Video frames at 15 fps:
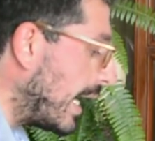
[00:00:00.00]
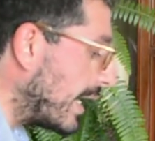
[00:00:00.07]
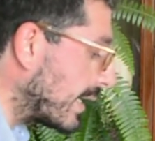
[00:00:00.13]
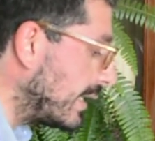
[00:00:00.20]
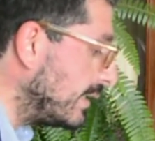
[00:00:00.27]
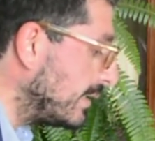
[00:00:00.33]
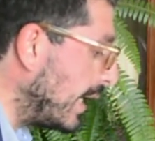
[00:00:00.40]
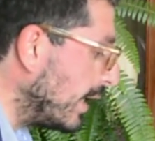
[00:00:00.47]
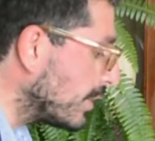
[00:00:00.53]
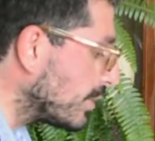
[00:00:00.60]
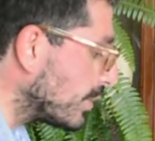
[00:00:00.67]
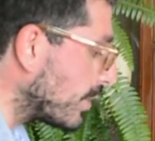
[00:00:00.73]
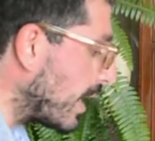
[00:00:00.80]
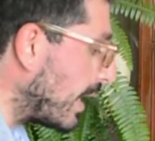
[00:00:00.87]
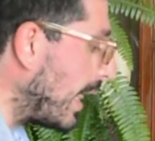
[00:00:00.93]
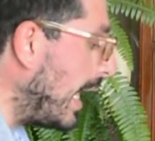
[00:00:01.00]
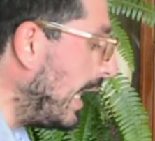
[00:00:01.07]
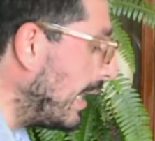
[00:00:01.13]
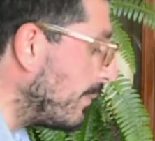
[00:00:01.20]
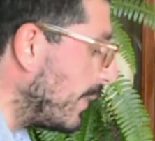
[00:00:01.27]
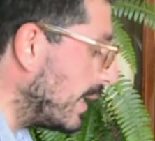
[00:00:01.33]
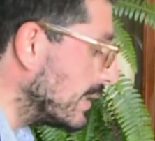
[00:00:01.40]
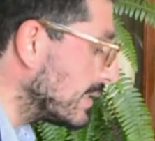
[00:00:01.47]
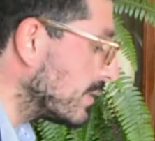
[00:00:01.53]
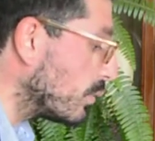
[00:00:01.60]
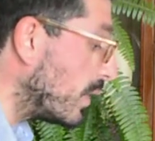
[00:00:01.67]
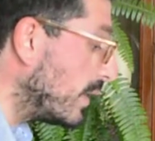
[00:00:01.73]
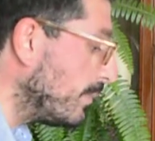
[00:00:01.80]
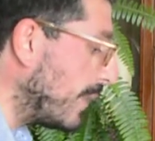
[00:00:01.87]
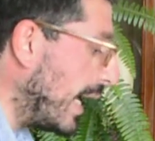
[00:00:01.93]
architectural elements
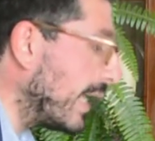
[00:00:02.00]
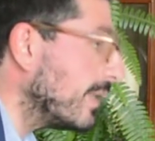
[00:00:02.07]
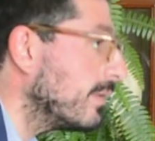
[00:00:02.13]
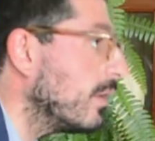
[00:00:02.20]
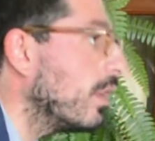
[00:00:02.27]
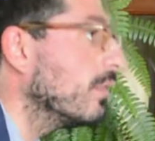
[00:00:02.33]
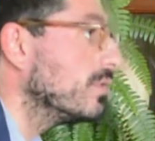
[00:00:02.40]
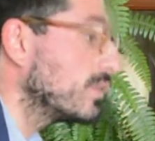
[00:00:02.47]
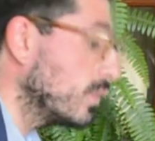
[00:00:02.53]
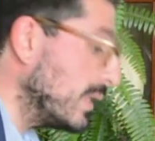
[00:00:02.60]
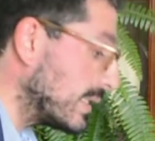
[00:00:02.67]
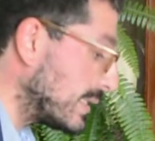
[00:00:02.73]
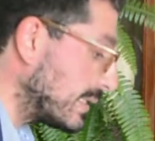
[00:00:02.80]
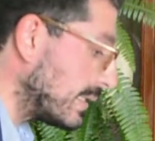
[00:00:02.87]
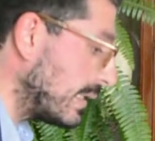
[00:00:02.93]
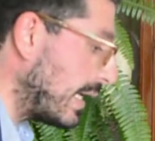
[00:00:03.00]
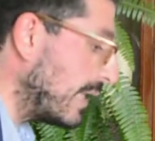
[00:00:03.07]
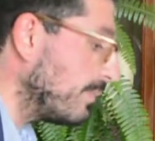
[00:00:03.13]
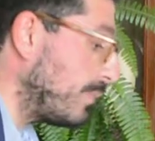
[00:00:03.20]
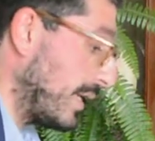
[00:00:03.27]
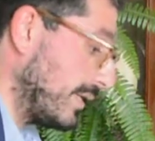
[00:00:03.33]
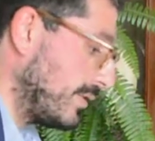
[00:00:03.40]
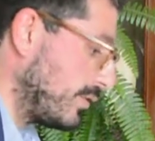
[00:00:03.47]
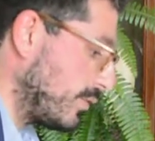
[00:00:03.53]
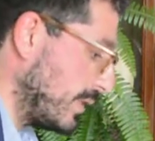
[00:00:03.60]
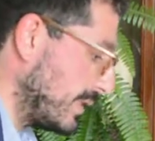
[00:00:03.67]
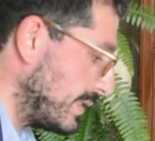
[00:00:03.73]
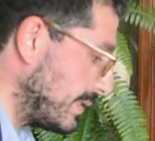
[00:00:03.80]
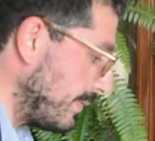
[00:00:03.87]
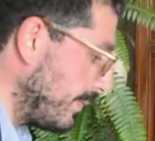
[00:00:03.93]
were made of sweets and
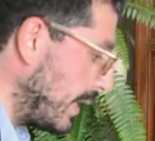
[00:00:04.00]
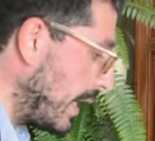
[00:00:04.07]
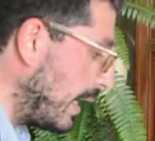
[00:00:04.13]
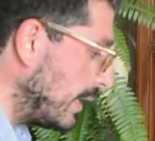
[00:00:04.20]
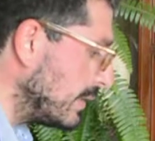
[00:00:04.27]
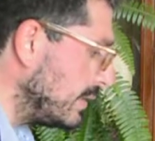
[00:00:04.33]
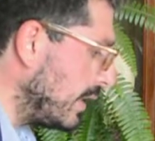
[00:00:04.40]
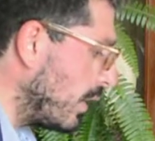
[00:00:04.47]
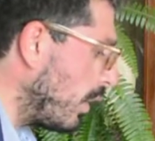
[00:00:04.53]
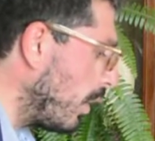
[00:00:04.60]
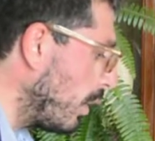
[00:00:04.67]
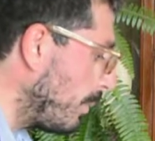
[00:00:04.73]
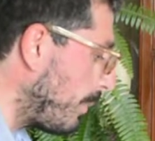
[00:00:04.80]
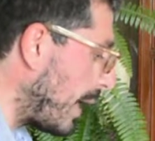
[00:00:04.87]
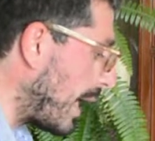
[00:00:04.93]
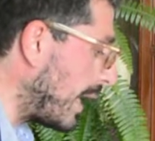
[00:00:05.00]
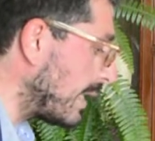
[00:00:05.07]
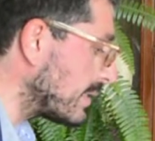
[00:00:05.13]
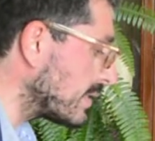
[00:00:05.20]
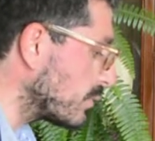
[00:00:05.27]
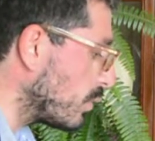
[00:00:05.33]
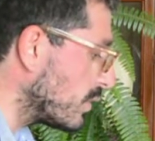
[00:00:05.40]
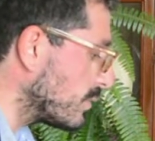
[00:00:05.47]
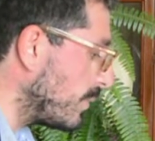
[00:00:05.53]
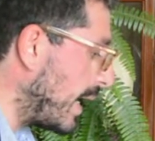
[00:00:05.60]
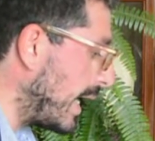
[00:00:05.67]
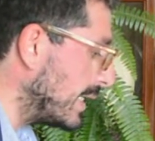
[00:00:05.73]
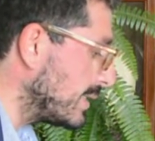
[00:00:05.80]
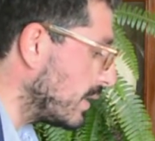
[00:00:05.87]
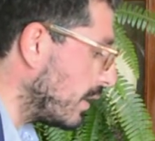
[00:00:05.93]
pastries. The whole palace was
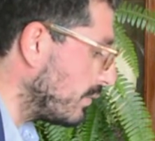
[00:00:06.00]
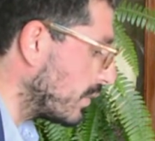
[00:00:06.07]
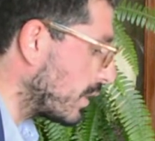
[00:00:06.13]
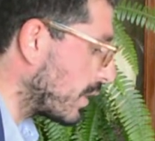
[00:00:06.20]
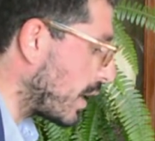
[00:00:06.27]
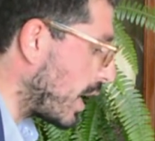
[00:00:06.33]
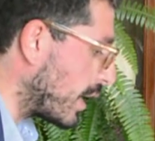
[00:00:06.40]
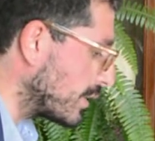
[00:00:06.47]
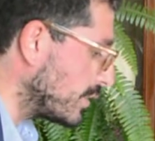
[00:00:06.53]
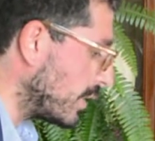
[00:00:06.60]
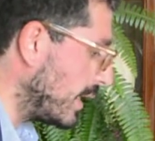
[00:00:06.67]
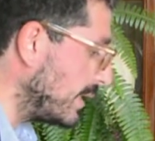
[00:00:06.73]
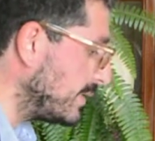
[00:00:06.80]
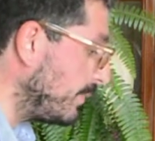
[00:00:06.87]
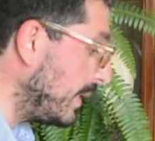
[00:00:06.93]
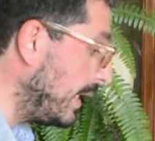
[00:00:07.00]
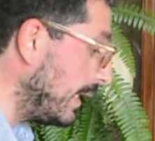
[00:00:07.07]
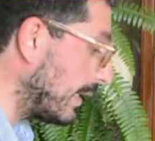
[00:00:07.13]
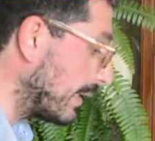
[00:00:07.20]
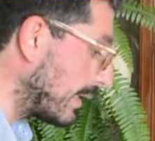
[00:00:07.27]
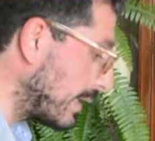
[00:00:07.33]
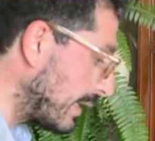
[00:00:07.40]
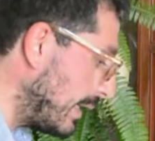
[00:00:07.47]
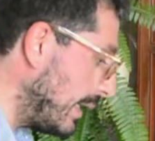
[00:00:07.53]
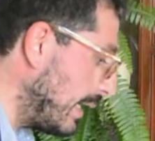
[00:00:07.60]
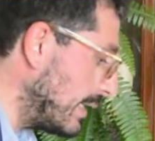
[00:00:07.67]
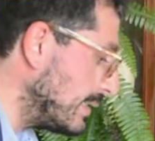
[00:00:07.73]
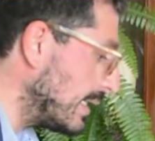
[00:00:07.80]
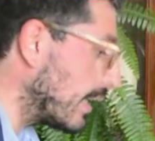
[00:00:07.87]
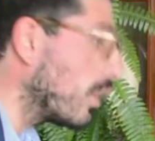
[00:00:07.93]
made of curdled milk.
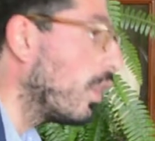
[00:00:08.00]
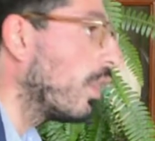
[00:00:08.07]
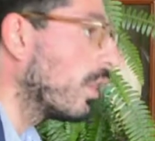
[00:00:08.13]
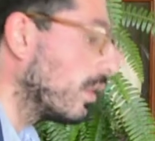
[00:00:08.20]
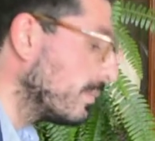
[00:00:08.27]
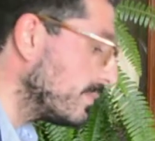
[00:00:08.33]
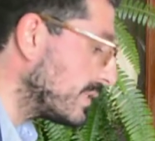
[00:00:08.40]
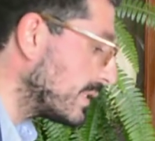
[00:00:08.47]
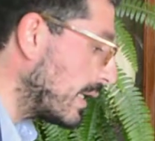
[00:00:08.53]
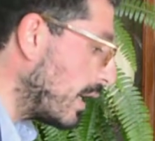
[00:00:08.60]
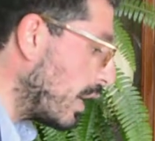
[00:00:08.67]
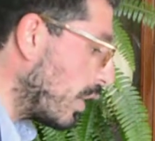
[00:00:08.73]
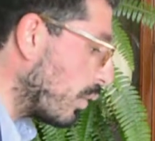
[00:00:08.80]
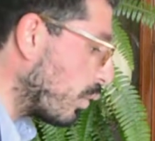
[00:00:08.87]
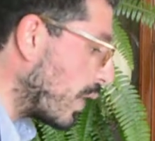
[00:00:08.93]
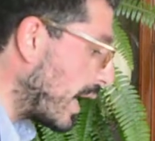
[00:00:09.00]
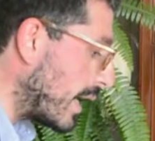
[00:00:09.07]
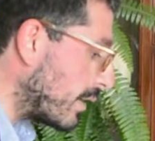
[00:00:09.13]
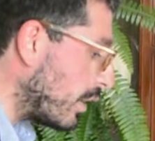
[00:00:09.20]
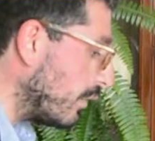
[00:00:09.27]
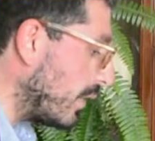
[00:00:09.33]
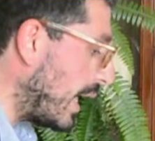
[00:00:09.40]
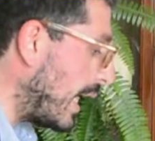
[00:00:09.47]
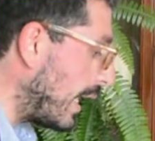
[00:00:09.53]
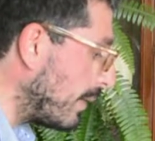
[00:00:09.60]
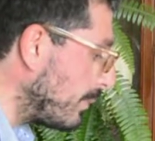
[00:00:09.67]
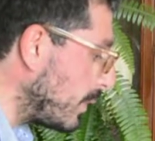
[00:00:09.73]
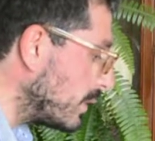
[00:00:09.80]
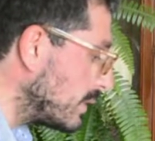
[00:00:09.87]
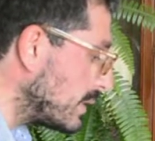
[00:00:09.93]
The columns were of
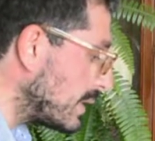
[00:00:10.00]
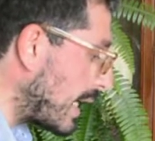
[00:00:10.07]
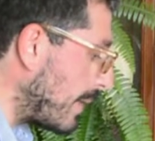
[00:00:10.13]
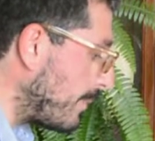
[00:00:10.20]
almond